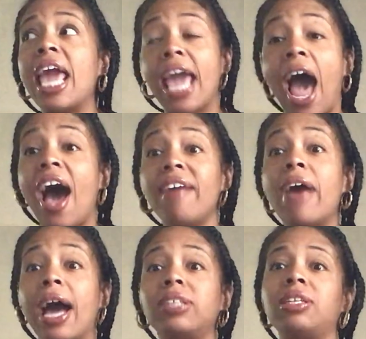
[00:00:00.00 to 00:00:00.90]

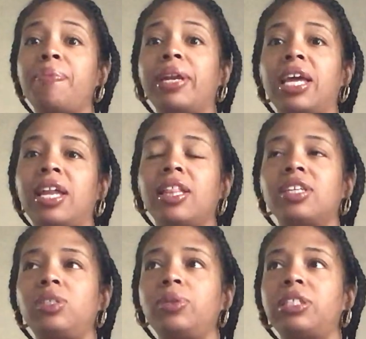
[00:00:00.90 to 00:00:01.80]
actually been getting the
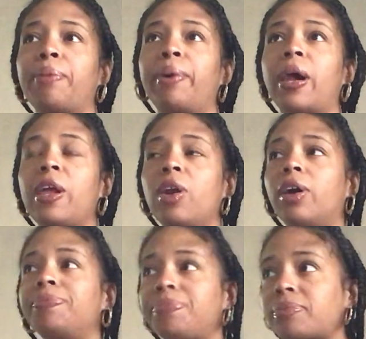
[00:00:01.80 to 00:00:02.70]
intuition, but, you
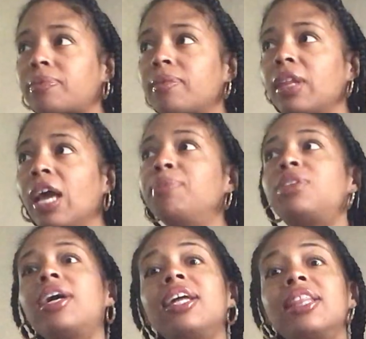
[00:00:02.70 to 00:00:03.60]
know, I'm
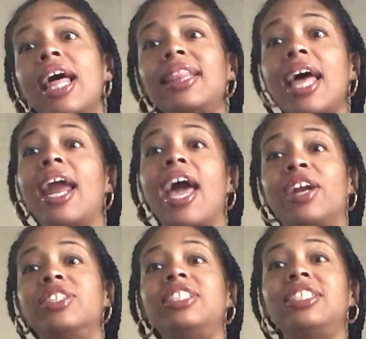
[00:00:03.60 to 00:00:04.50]
trying to let that
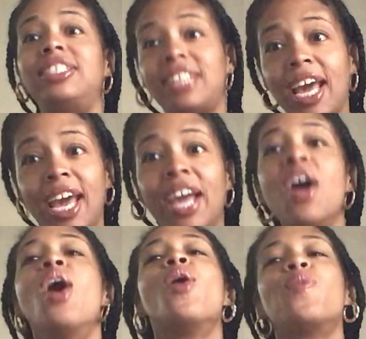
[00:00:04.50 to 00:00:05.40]
energy stay
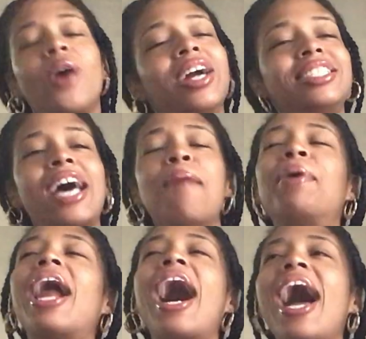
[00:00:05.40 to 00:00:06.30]
where it's at.
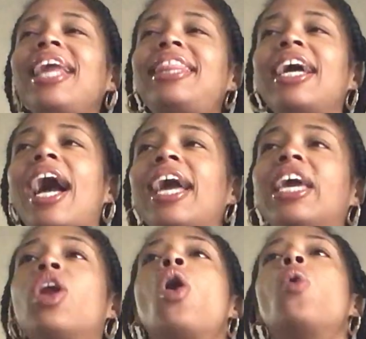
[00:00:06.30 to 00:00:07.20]
But I think I
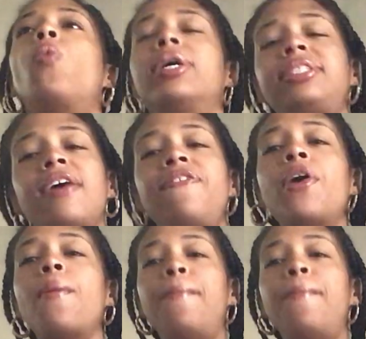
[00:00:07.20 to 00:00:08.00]
can, once I feel